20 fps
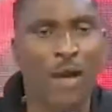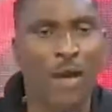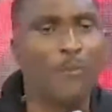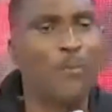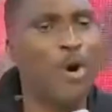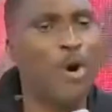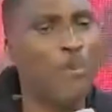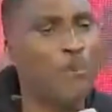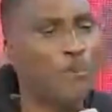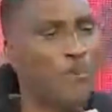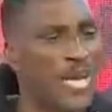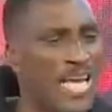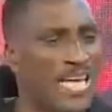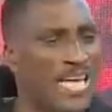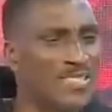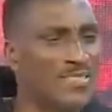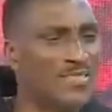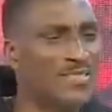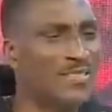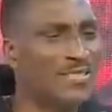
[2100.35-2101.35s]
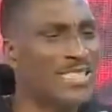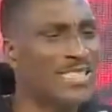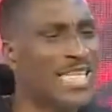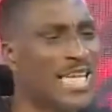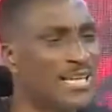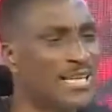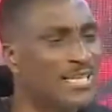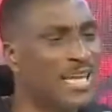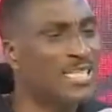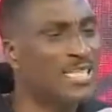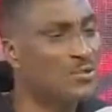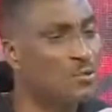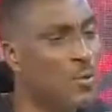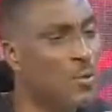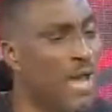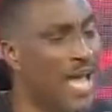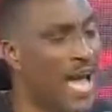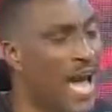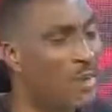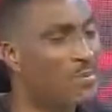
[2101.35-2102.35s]
But please, th this
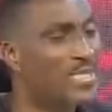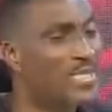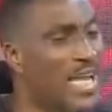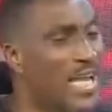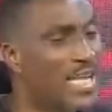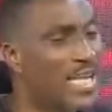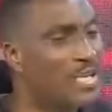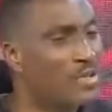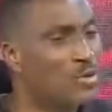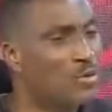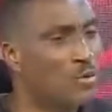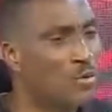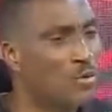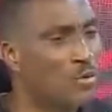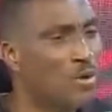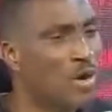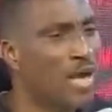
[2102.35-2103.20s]
way I'm telling you,